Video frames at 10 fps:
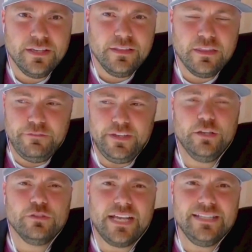The
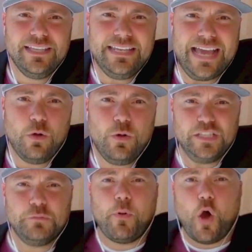videos I send out
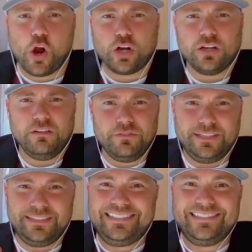is part of the,